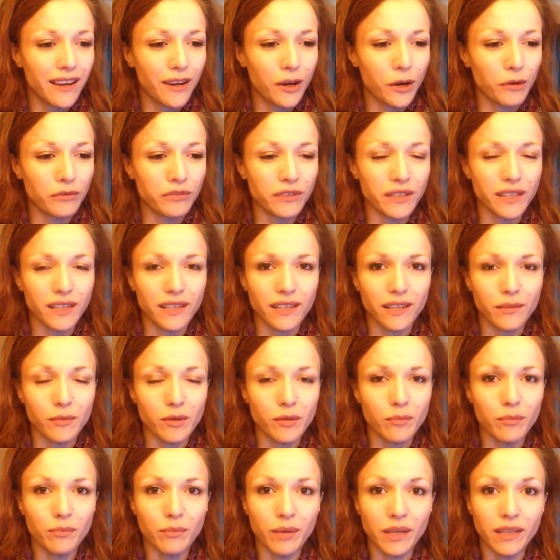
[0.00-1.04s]
hopefully gonna give
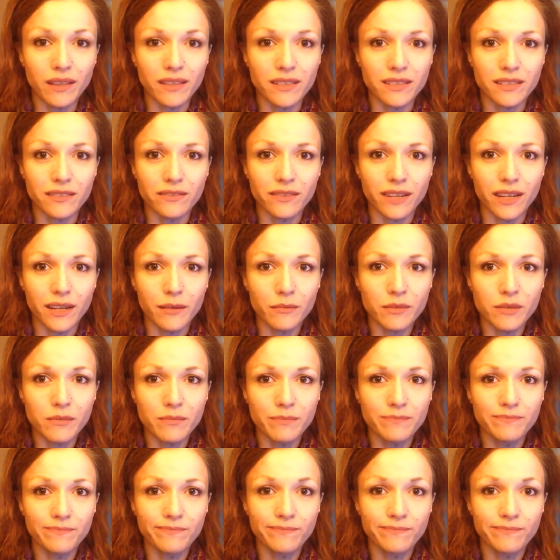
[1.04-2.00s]
me a big list of names.